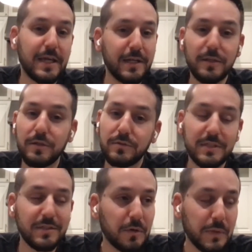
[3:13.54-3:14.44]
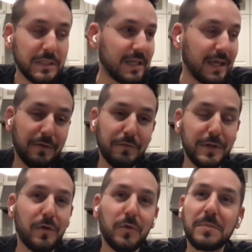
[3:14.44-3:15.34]
That included going to
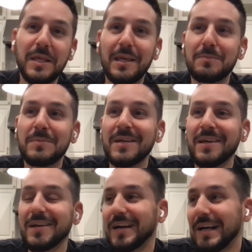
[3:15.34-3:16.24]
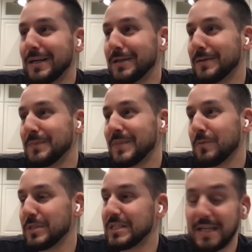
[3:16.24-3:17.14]
every home game, um,
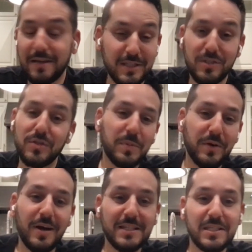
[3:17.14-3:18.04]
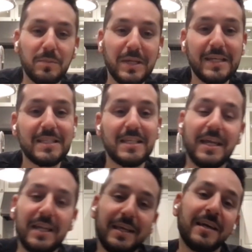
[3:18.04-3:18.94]
which sounds super awesome and
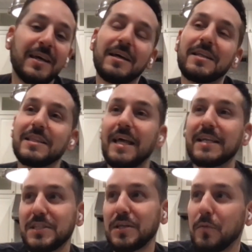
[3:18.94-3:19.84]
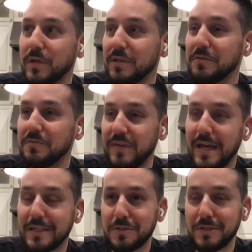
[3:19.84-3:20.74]
exciting. Less so when you
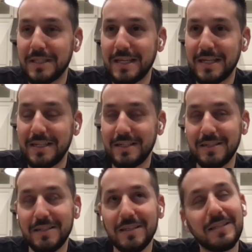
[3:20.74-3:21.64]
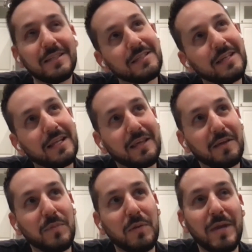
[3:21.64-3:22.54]
factor in that it, I think
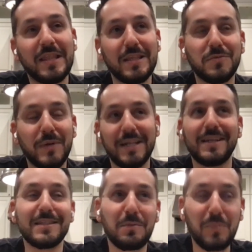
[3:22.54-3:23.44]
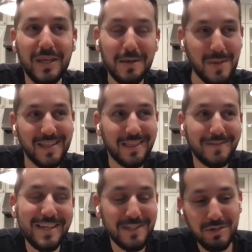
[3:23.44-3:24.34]
if my math is right, it ends up being about
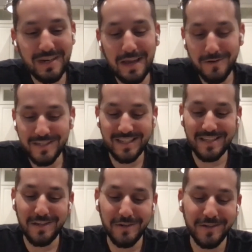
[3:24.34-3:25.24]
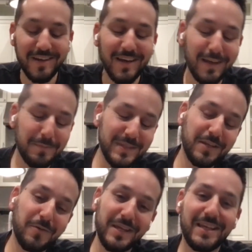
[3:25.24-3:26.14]
300 hours a year. Um,
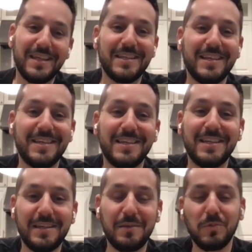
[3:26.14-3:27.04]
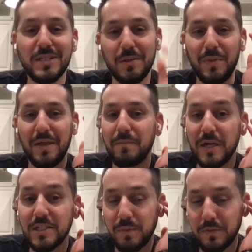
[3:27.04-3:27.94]
so it, it, it, it, was a bit
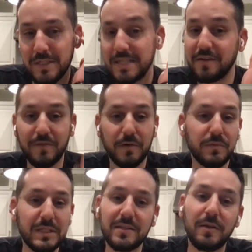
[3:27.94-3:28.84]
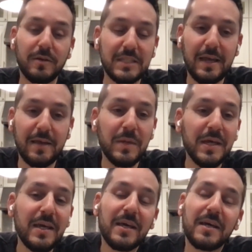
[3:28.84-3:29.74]
much, but we did it for a really long time.
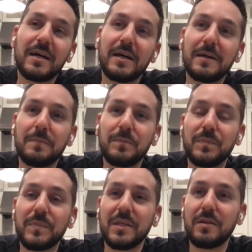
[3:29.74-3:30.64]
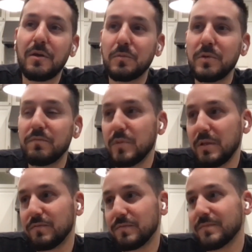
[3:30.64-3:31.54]
Um, you know, we,
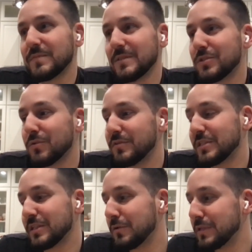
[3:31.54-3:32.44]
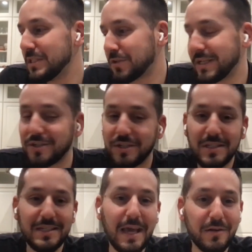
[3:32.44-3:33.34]
we've sort of slowly
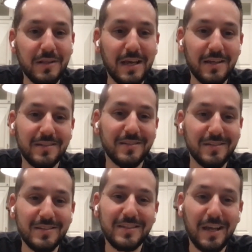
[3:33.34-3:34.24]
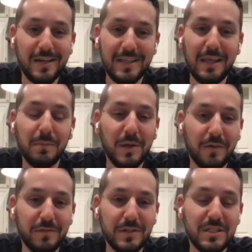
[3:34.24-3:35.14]
transitioned out of that kind of game
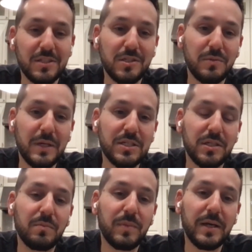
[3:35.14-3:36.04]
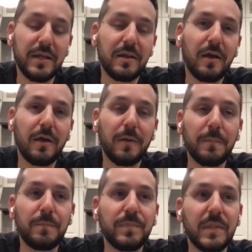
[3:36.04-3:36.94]
coverage situation. But
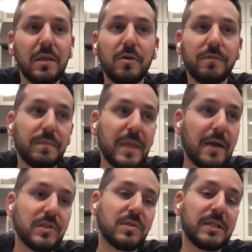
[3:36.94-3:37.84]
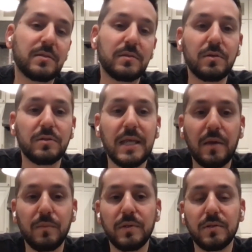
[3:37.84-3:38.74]
um, you know, from that we spent a little
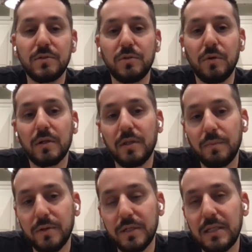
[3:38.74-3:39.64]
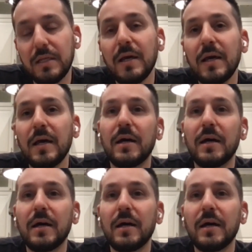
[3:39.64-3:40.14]
time with the New York Liberty.